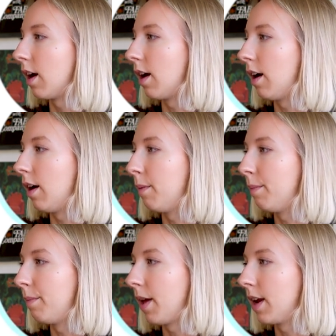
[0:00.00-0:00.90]

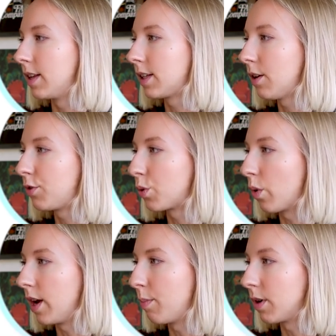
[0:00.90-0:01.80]
Um, and instead of
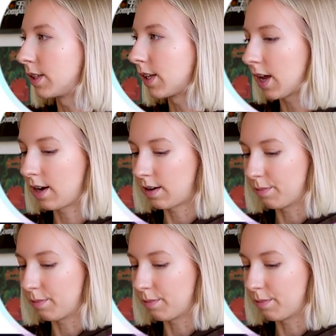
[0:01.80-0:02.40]
20%,